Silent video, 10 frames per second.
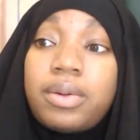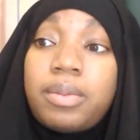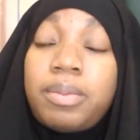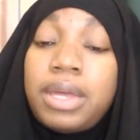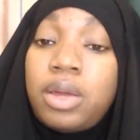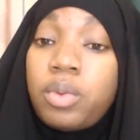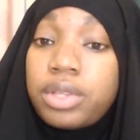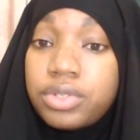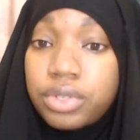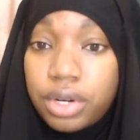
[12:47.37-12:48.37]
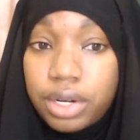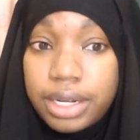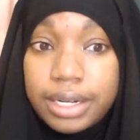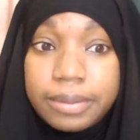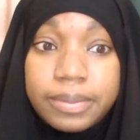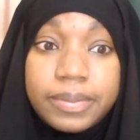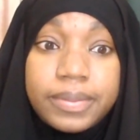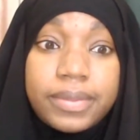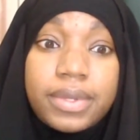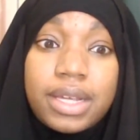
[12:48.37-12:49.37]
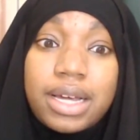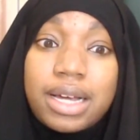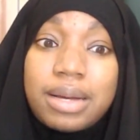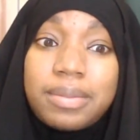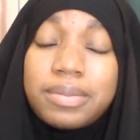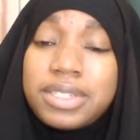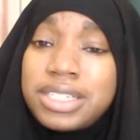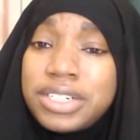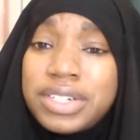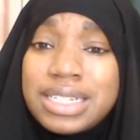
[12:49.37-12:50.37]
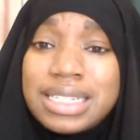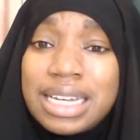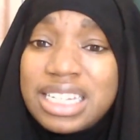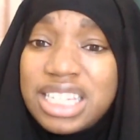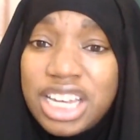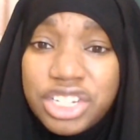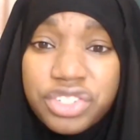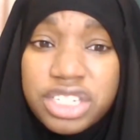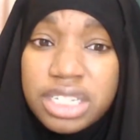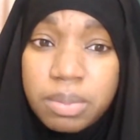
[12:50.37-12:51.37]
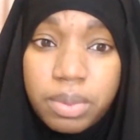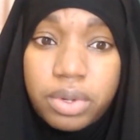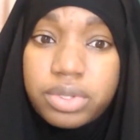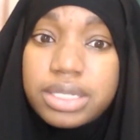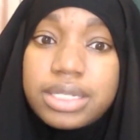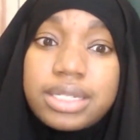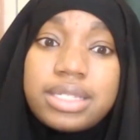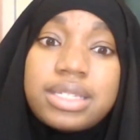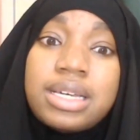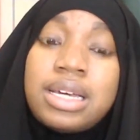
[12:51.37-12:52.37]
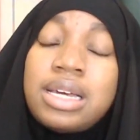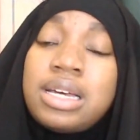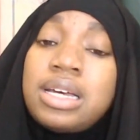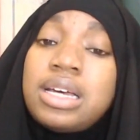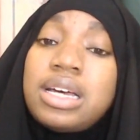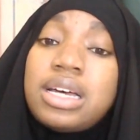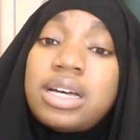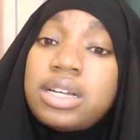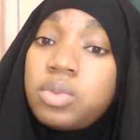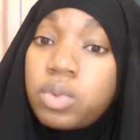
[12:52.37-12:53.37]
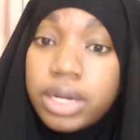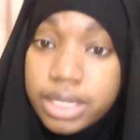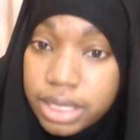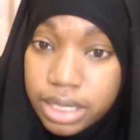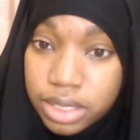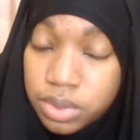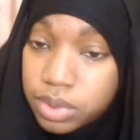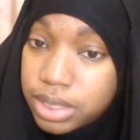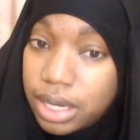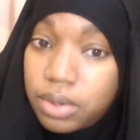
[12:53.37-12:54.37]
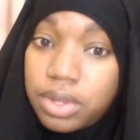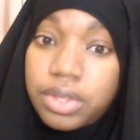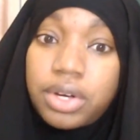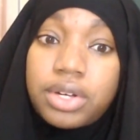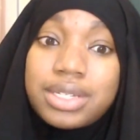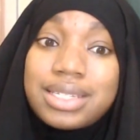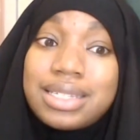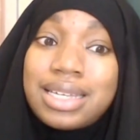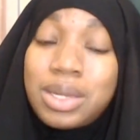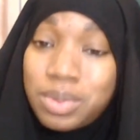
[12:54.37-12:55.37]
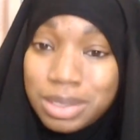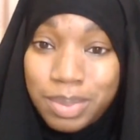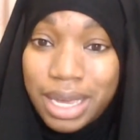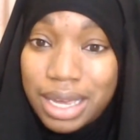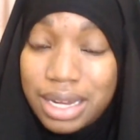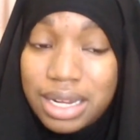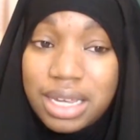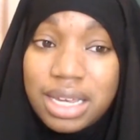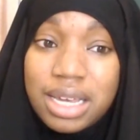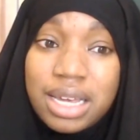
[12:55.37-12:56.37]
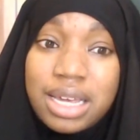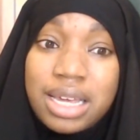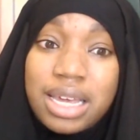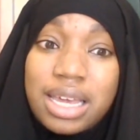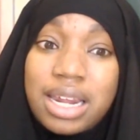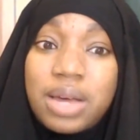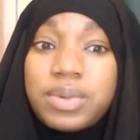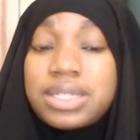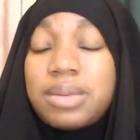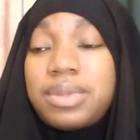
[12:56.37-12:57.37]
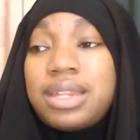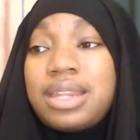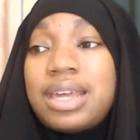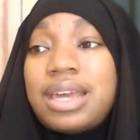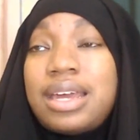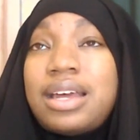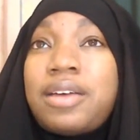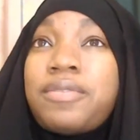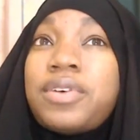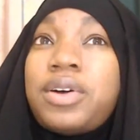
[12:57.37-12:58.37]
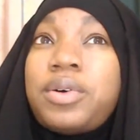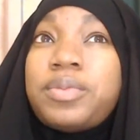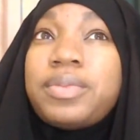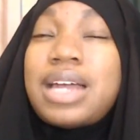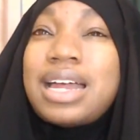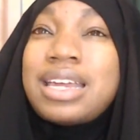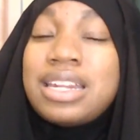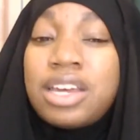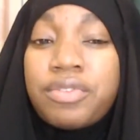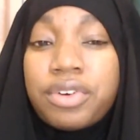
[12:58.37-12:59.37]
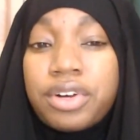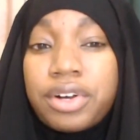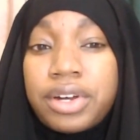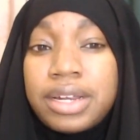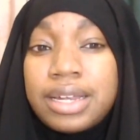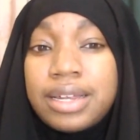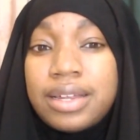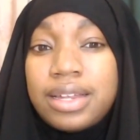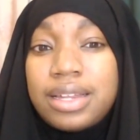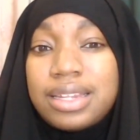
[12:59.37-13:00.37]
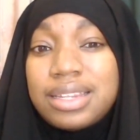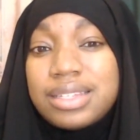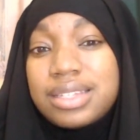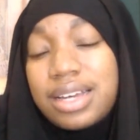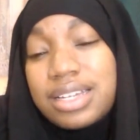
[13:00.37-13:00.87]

being withdrawn, serious, like dangerous impulses, unwanted suicidal thoughts. It was bad. And that was something that I felt I could never discuss